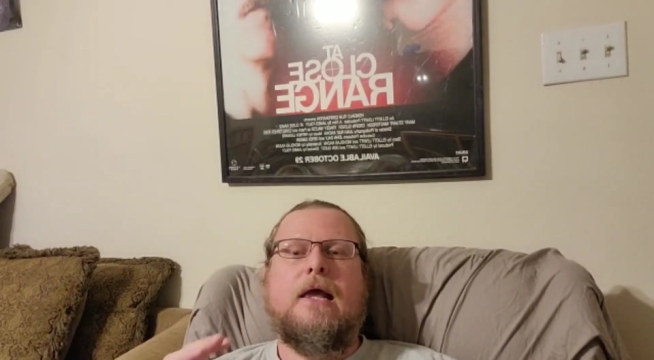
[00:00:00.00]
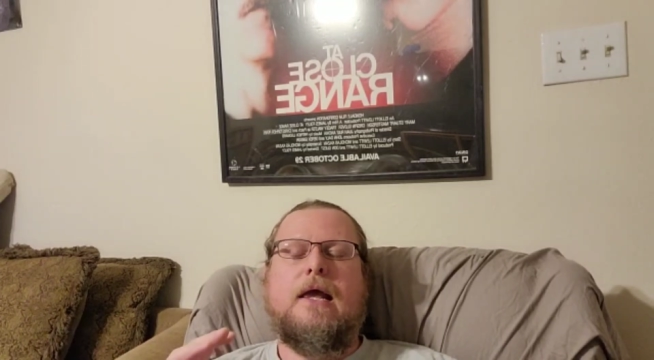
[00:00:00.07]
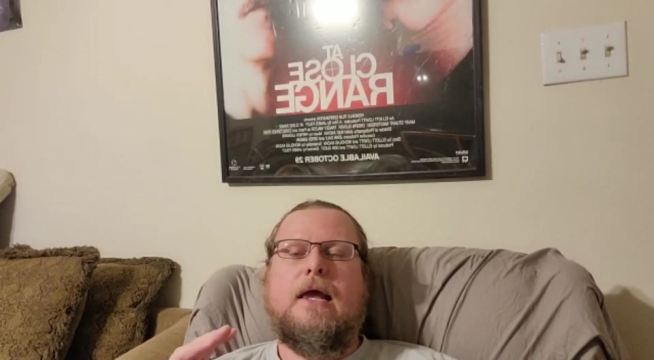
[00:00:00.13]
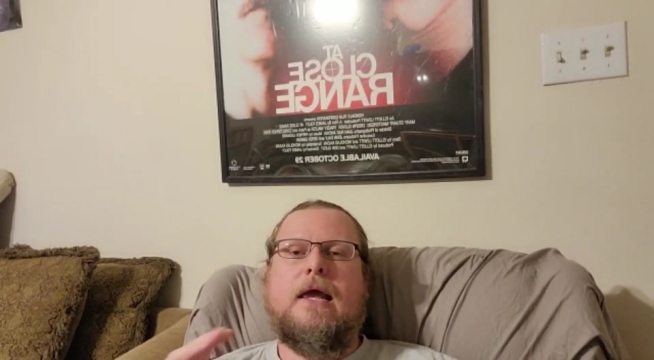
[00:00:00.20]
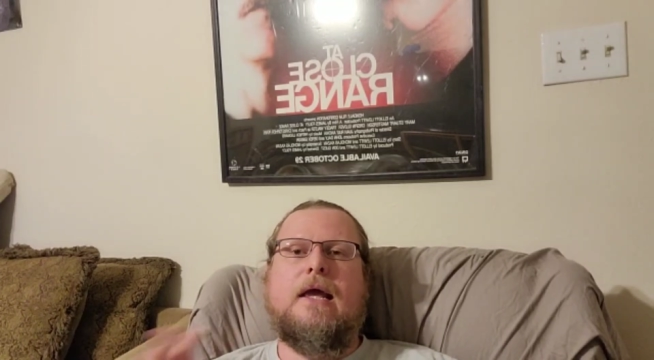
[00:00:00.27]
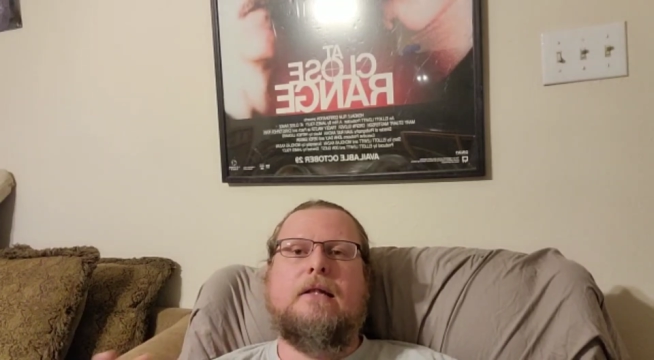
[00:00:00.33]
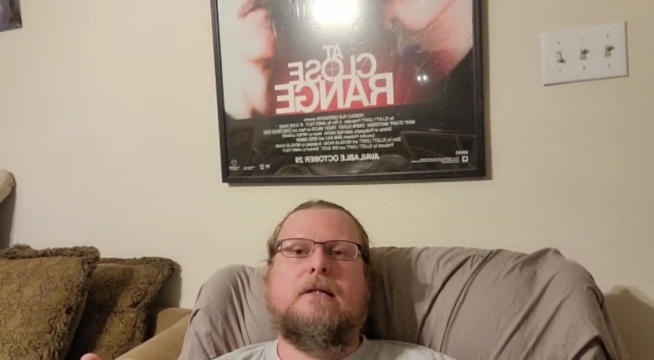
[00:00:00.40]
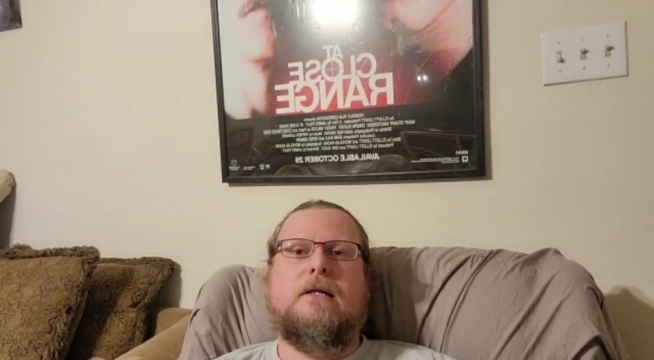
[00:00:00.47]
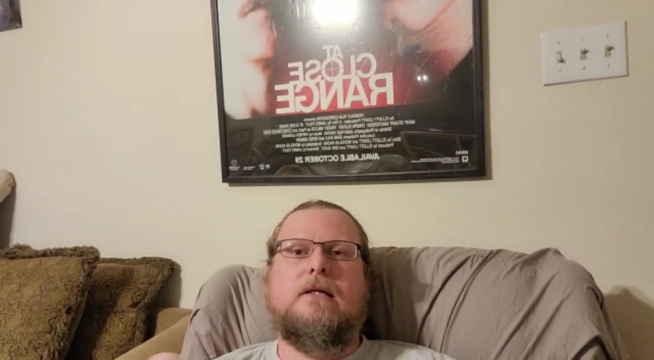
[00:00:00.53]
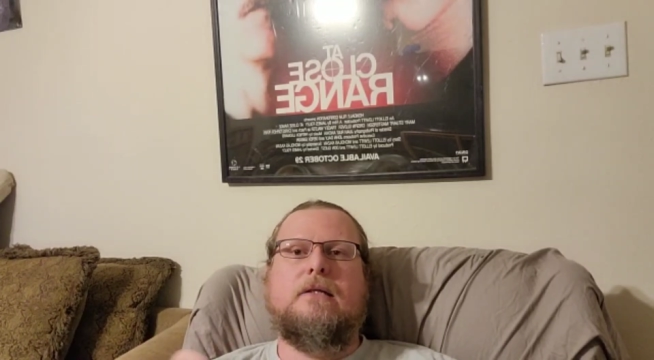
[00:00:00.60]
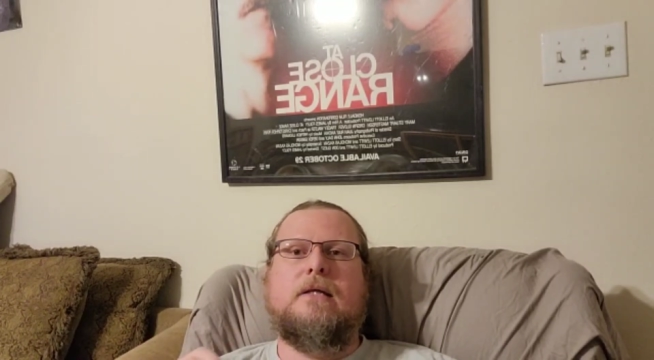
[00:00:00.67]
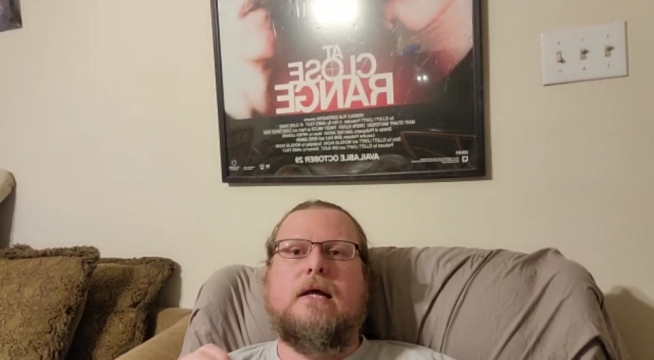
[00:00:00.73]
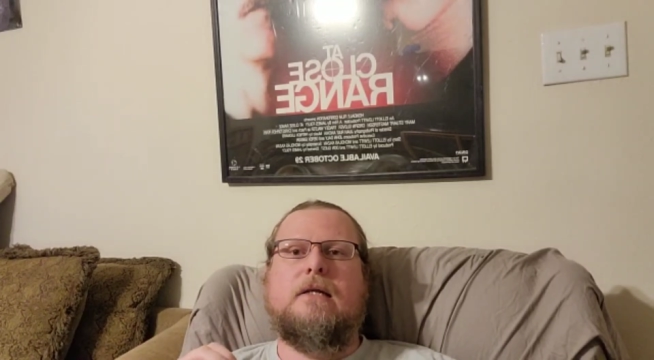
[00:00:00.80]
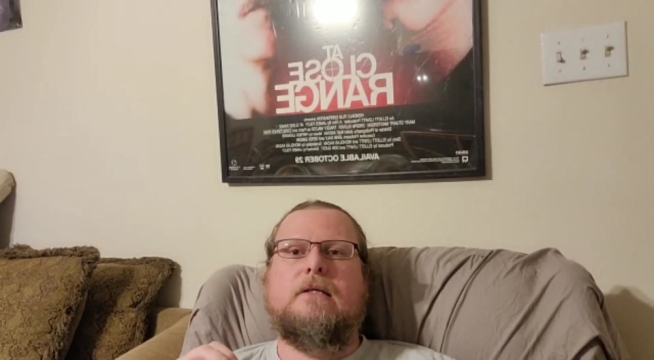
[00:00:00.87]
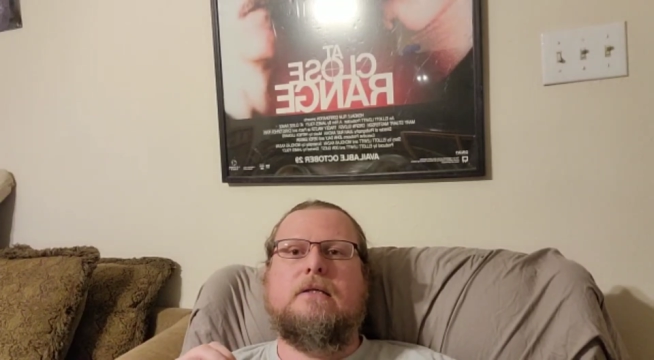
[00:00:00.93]
Anthony
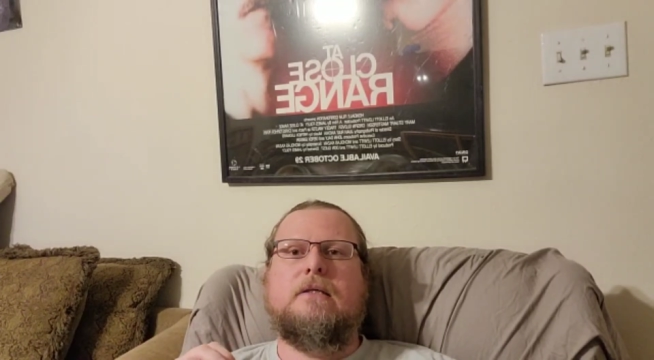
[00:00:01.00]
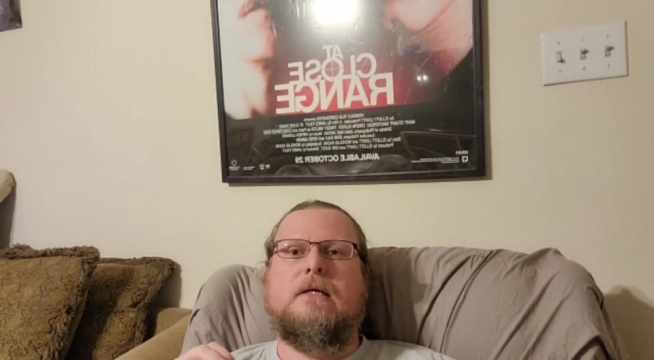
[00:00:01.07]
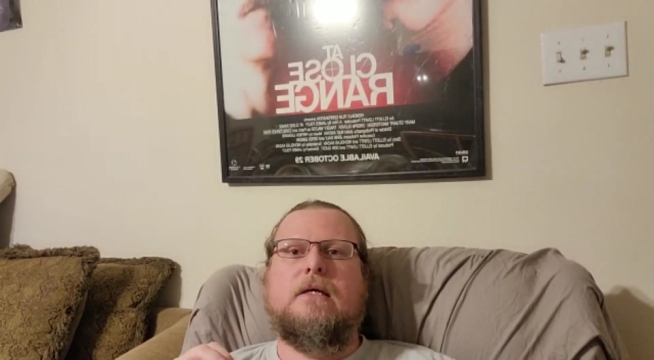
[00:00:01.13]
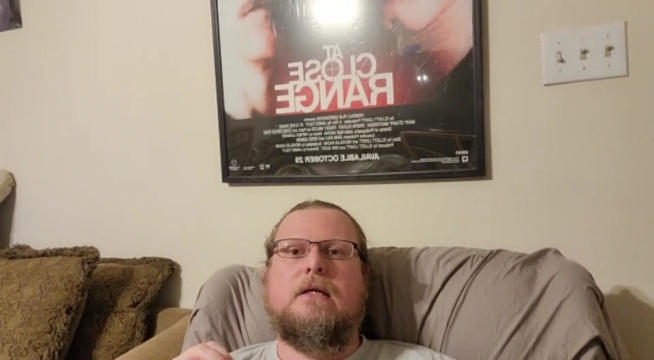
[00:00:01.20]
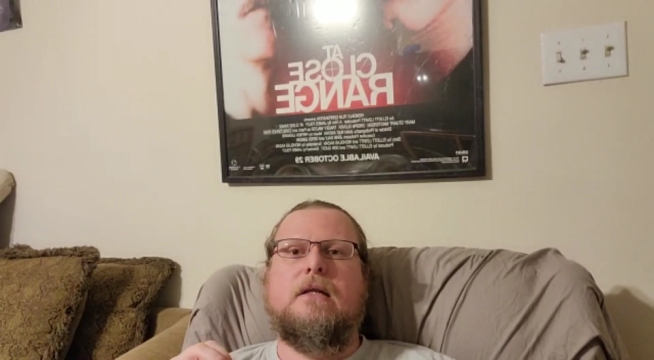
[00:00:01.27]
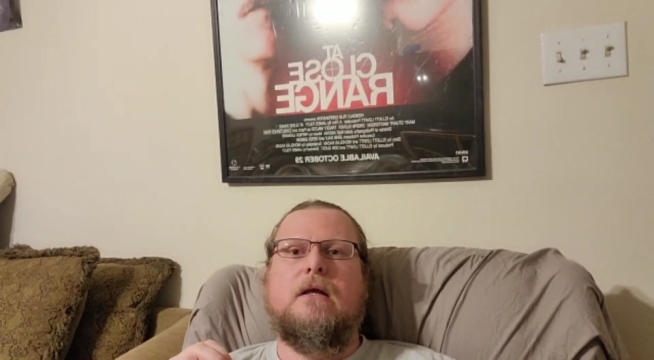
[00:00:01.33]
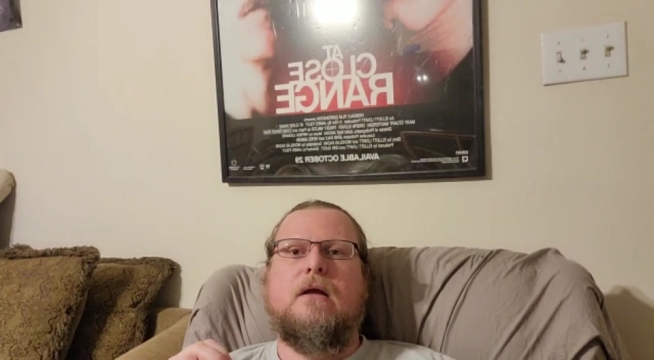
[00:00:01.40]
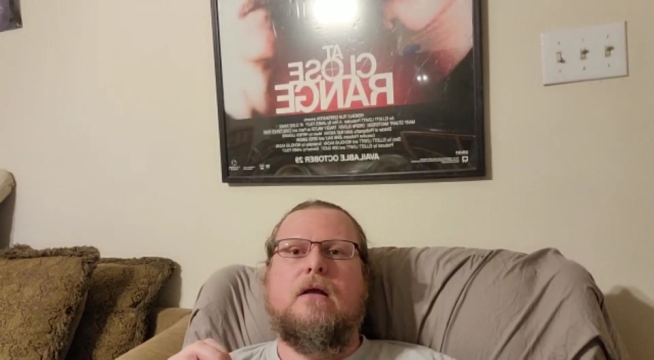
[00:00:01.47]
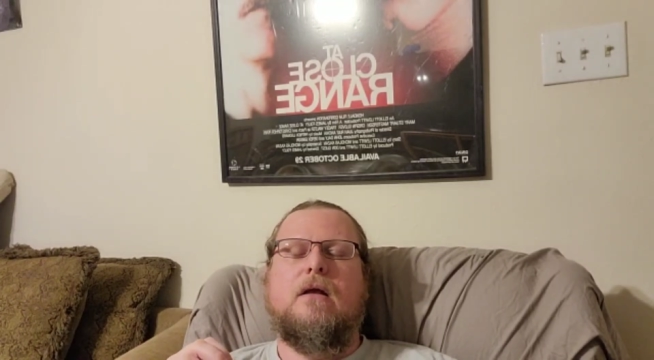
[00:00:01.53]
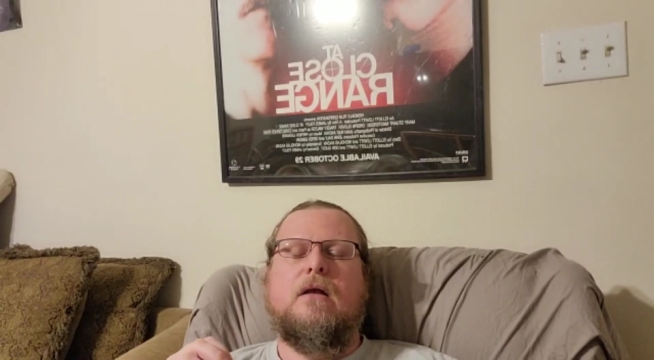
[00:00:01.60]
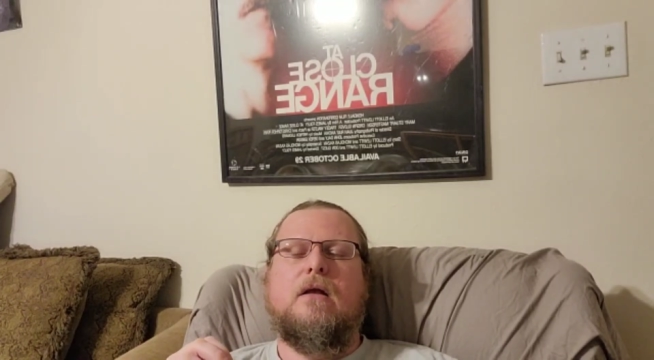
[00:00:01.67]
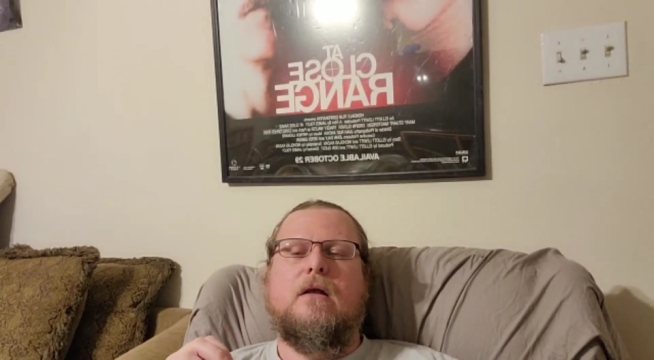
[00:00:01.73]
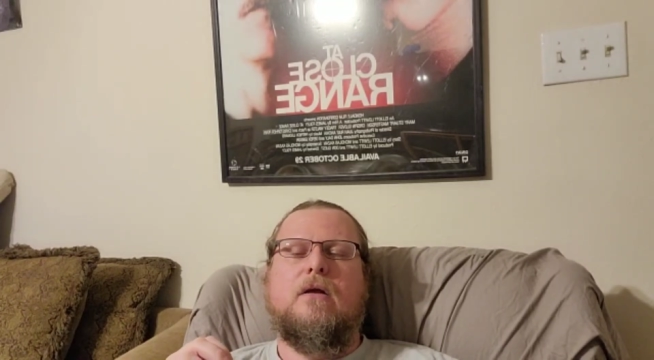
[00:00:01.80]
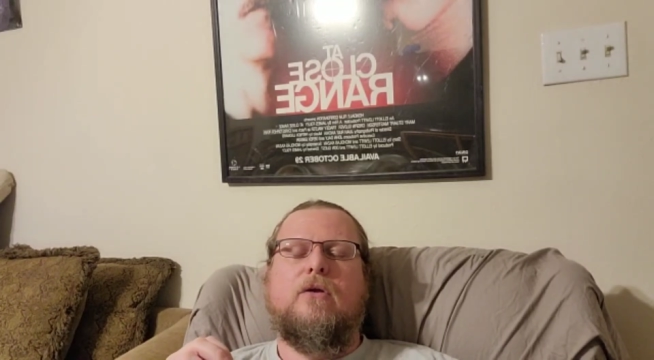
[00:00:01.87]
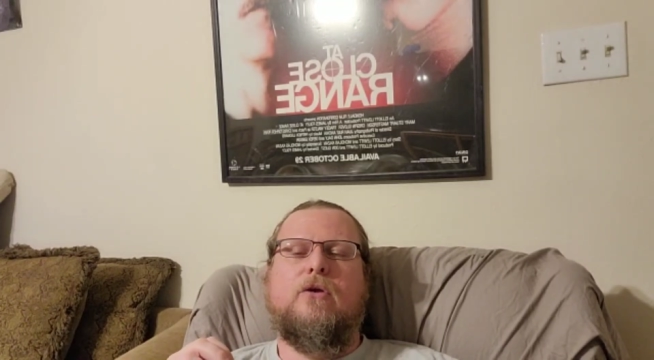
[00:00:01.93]
Dennison,
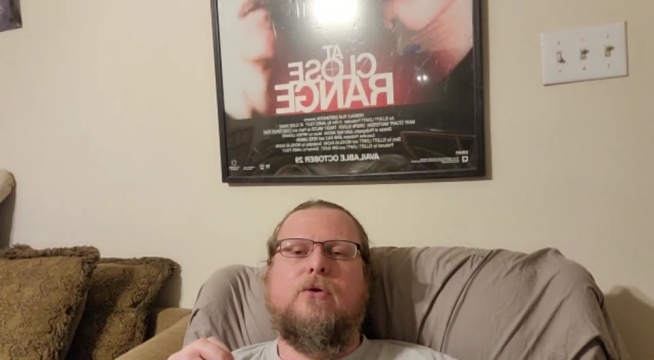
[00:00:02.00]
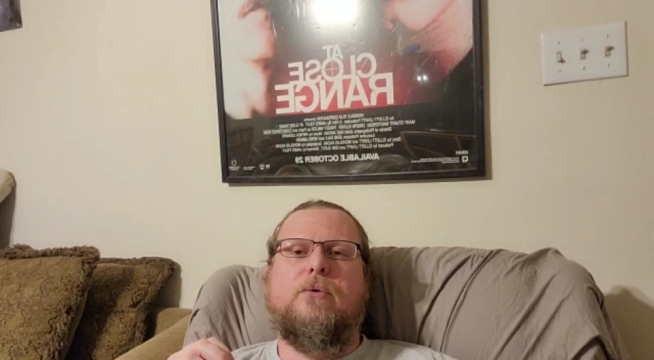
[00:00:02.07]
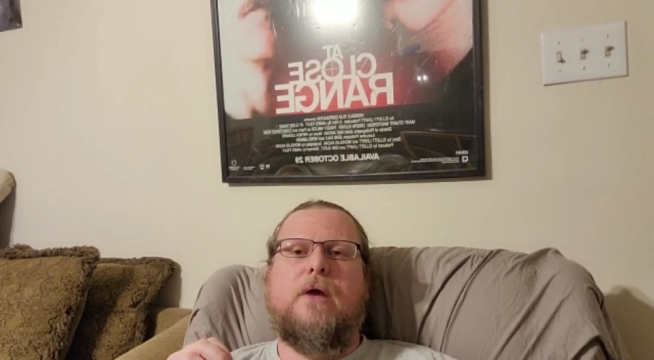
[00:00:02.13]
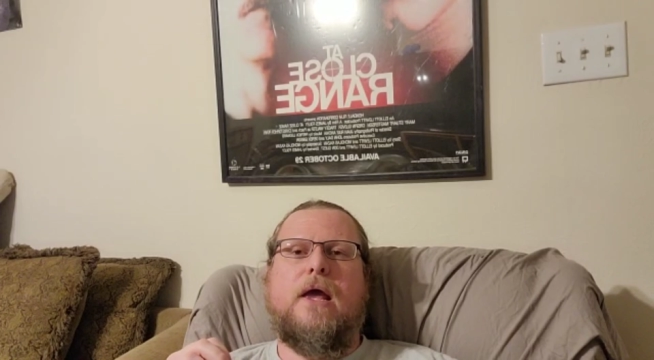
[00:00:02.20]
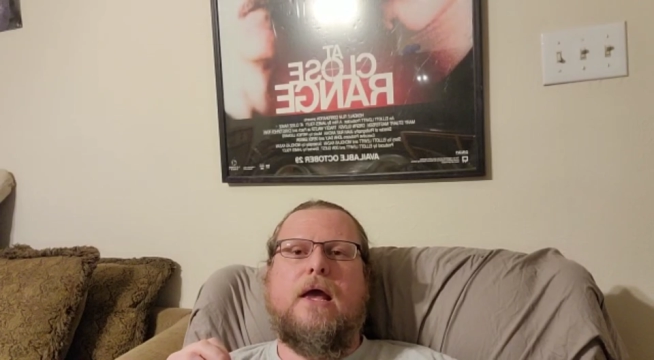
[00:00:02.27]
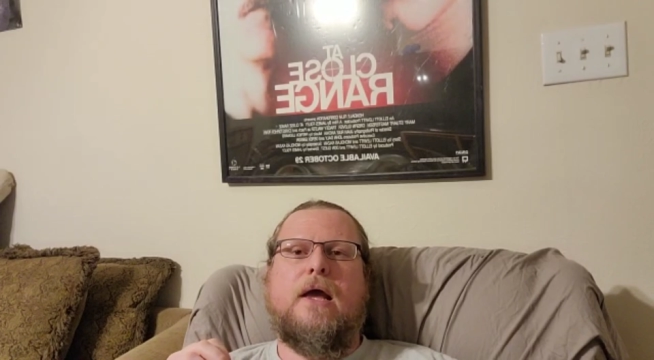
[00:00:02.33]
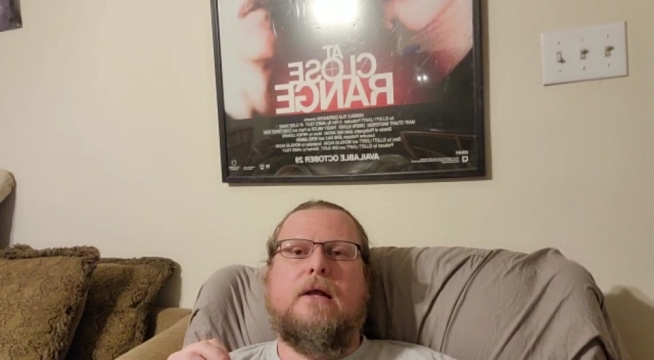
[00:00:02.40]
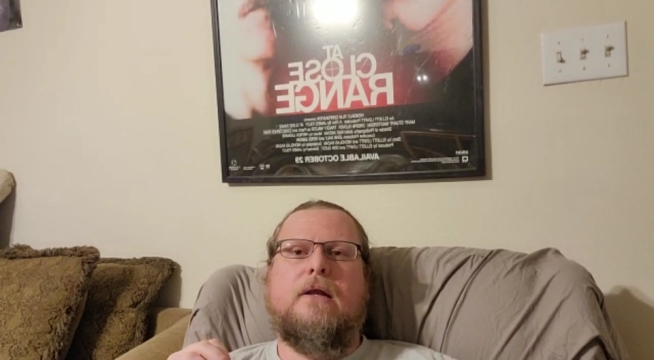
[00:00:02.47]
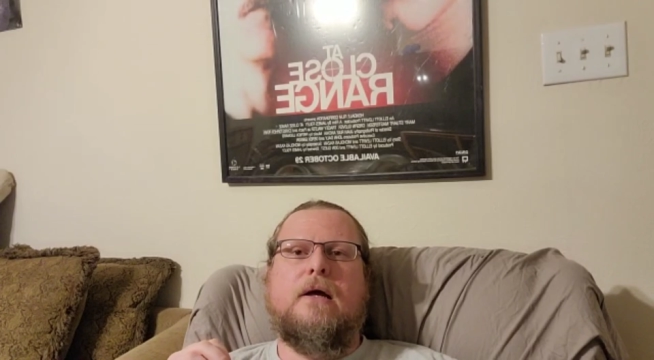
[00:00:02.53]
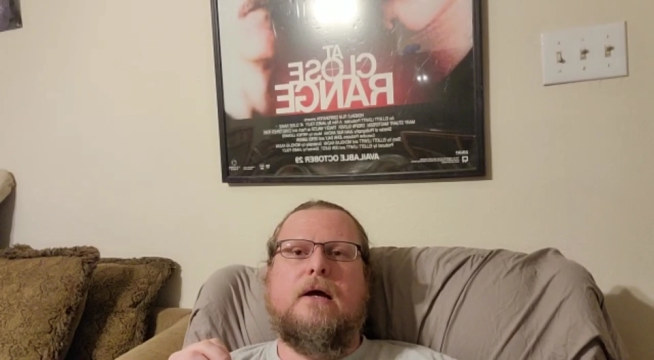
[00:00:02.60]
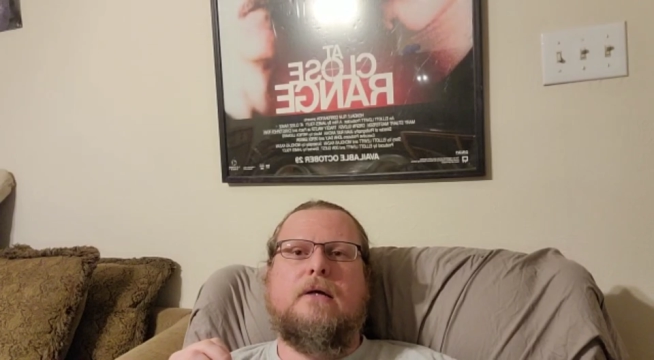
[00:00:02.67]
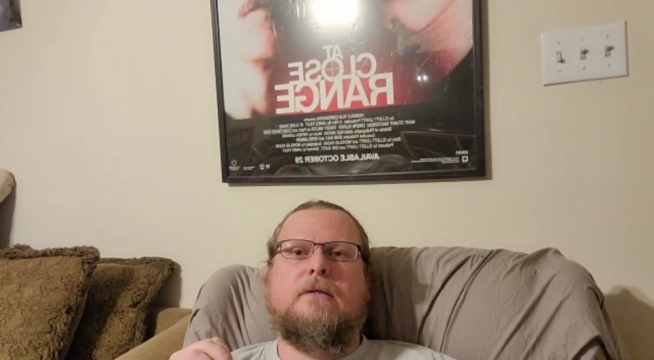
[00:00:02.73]
you had